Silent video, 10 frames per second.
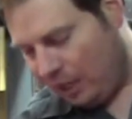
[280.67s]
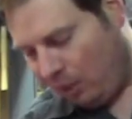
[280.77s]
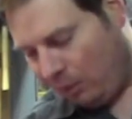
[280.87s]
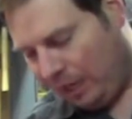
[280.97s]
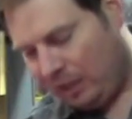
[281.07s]
You
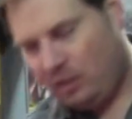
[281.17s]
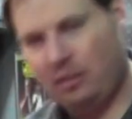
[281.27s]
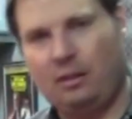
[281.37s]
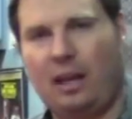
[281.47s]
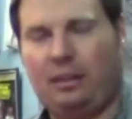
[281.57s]
don't
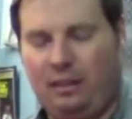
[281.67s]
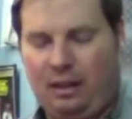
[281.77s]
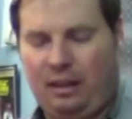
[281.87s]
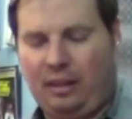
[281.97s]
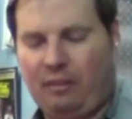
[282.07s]
need
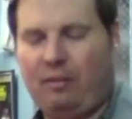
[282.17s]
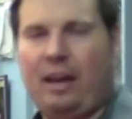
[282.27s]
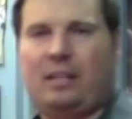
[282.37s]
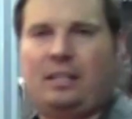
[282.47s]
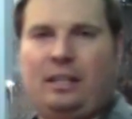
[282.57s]
anything
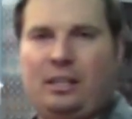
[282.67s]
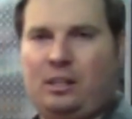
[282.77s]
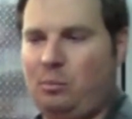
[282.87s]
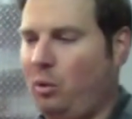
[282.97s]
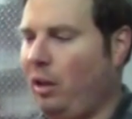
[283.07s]
fancy. This
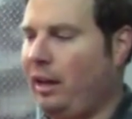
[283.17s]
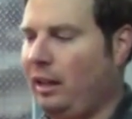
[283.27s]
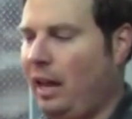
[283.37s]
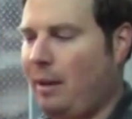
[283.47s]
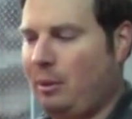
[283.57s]
is more like
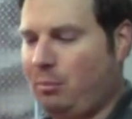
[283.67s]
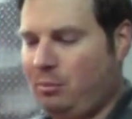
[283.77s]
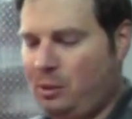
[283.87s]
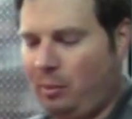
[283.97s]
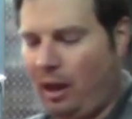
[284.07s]
a
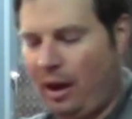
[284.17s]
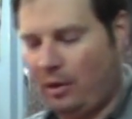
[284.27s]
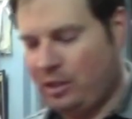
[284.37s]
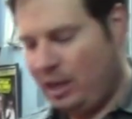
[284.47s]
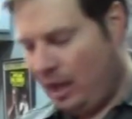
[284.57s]
lineman's
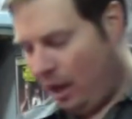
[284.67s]
pliers.